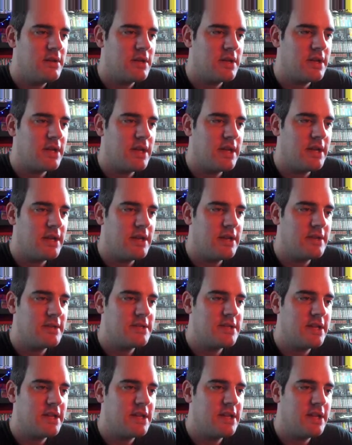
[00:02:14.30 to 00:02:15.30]
Again,
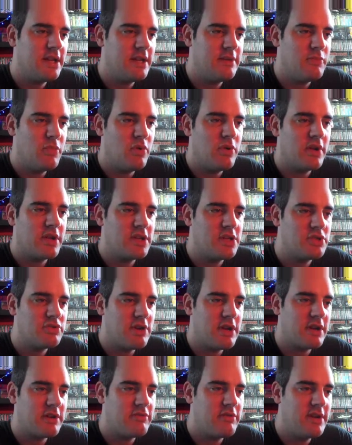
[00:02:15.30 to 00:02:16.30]
taking it more like a
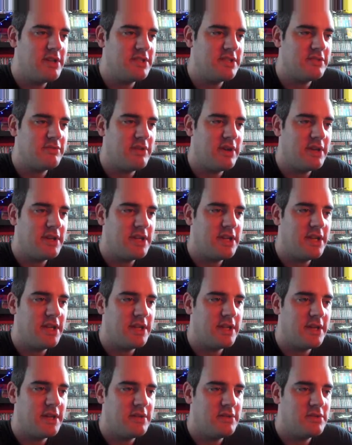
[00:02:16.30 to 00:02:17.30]
track race around here
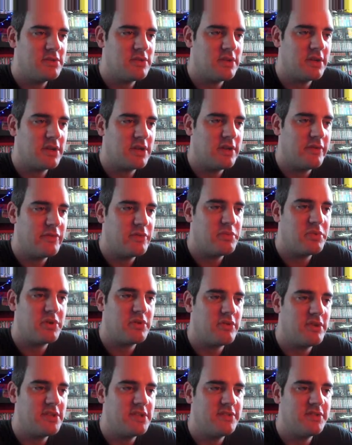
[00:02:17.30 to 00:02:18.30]
though, trying to go for
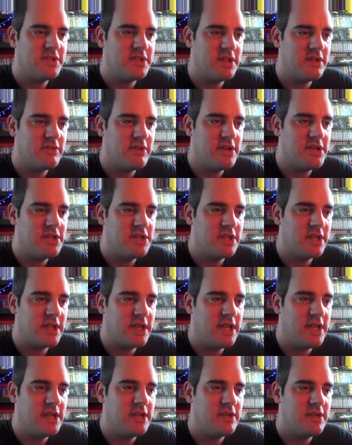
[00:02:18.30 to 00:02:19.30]
progressive acceleration
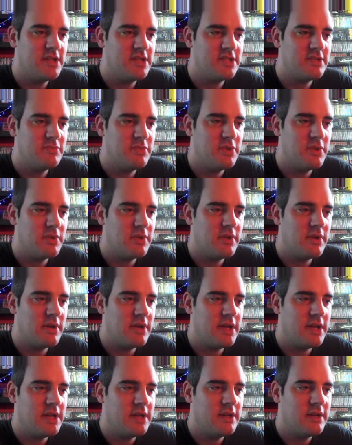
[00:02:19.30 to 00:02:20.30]
again. Nice smooth
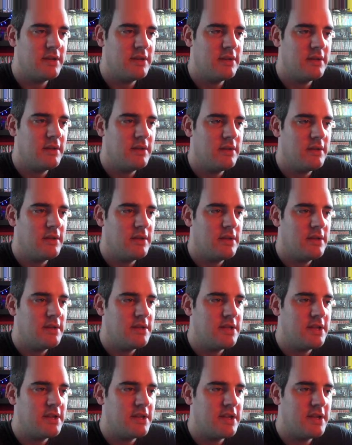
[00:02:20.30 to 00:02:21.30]
line.
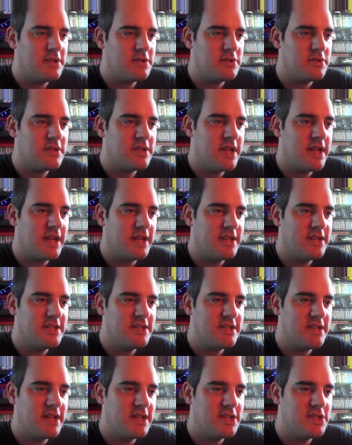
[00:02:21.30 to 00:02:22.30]
Didn't know how to attack this
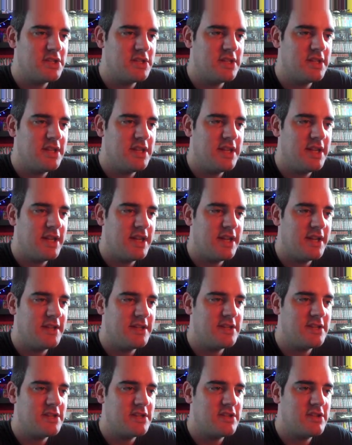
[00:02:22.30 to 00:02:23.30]
section here, how
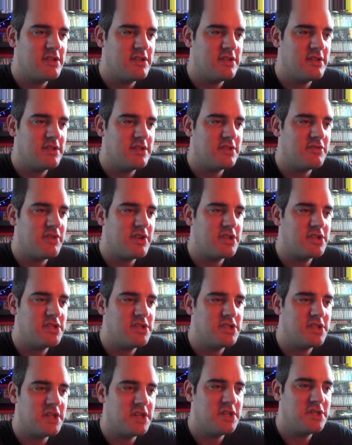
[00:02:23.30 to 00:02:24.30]
the direction
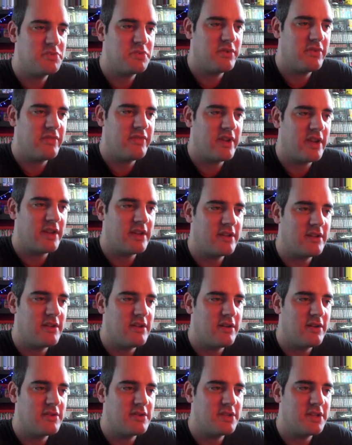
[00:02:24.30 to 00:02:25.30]
change would affect the
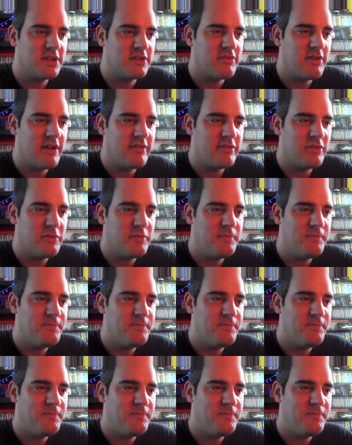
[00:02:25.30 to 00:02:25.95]
car onto the gravel.